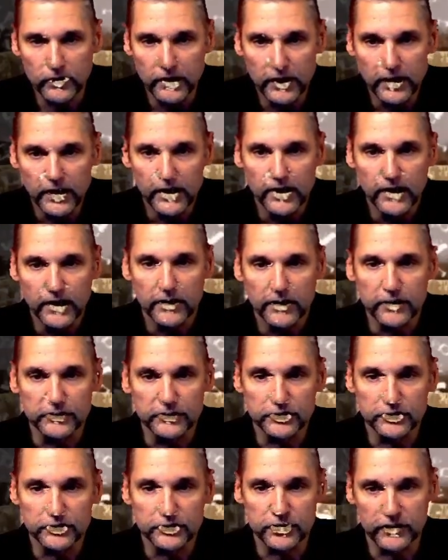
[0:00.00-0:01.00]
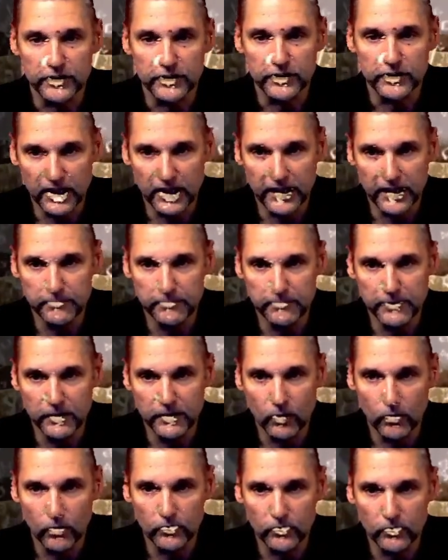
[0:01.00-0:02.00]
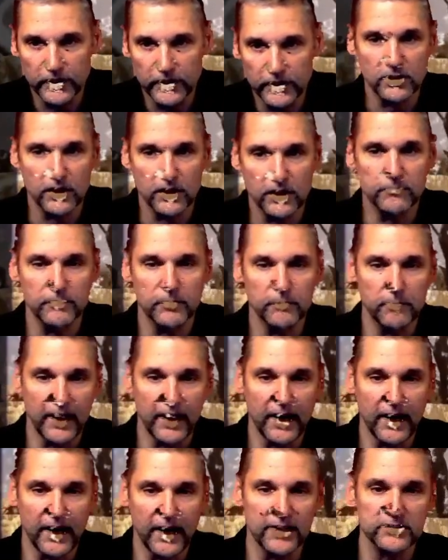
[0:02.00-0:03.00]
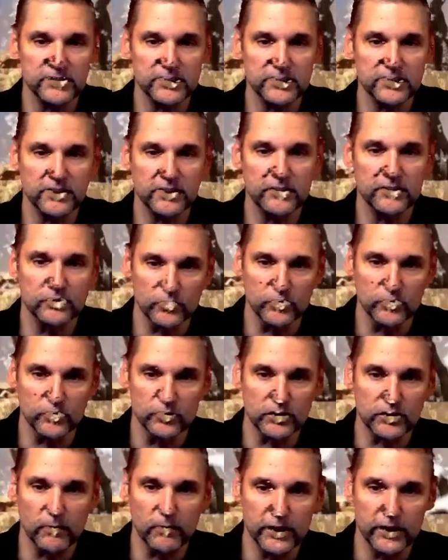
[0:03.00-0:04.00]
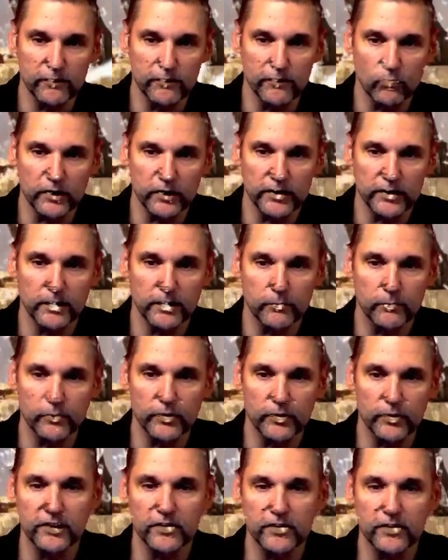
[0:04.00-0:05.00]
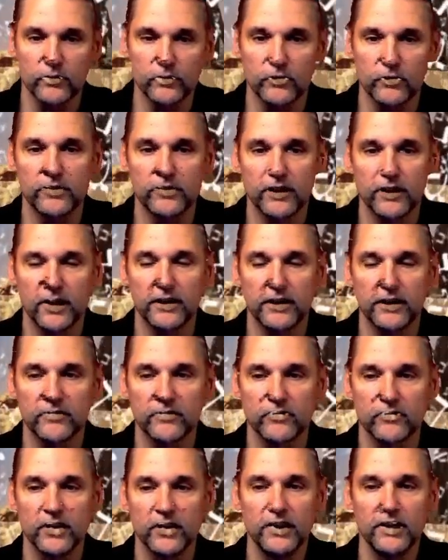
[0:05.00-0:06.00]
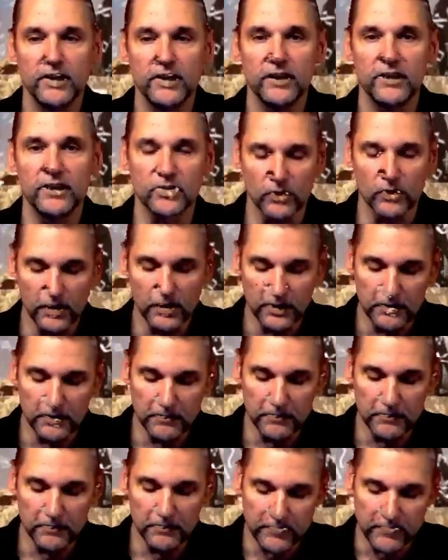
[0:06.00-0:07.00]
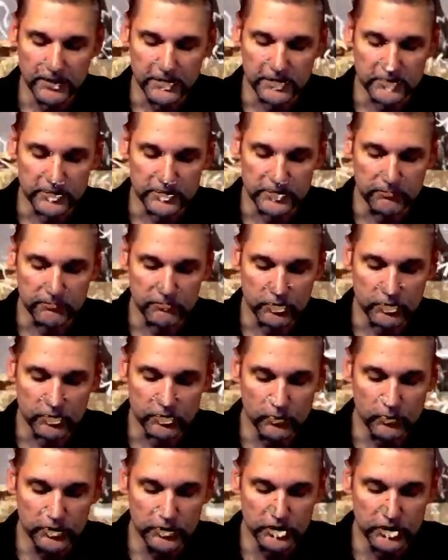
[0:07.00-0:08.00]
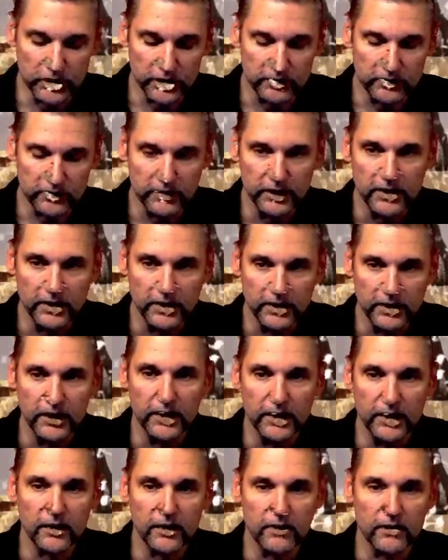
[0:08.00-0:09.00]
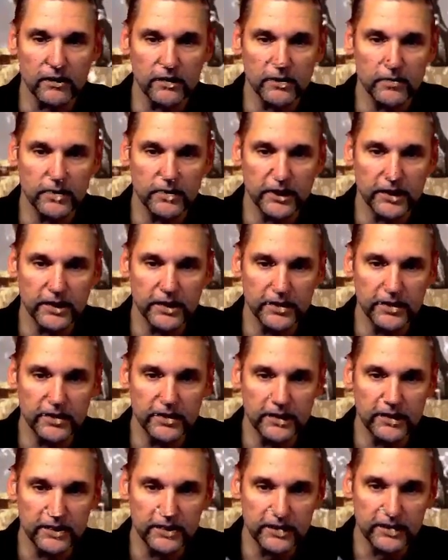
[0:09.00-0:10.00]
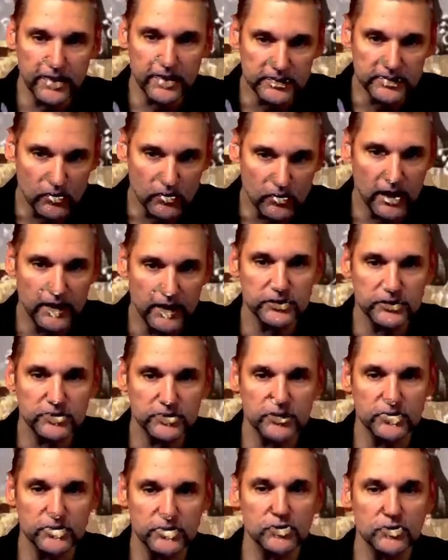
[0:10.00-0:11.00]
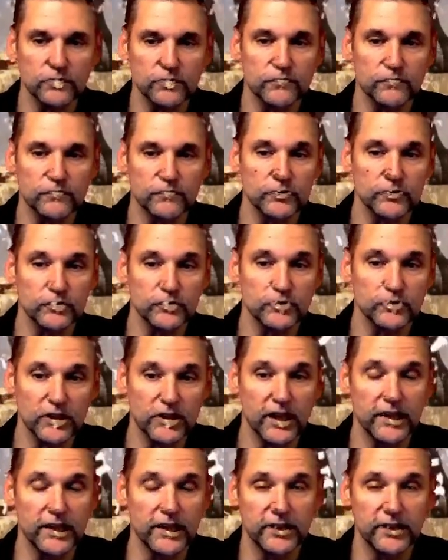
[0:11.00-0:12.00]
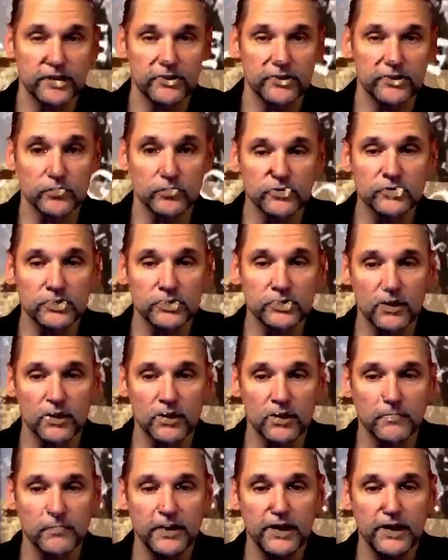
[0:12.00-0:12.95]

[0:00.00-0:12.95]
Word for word: Concerning Zion, behold, they shall come to pass, and unto Jerusalem I will give one that bringeth good tidings. And so the Septuagint uh, indicates how God has concern for Zion and Jerusalem, and the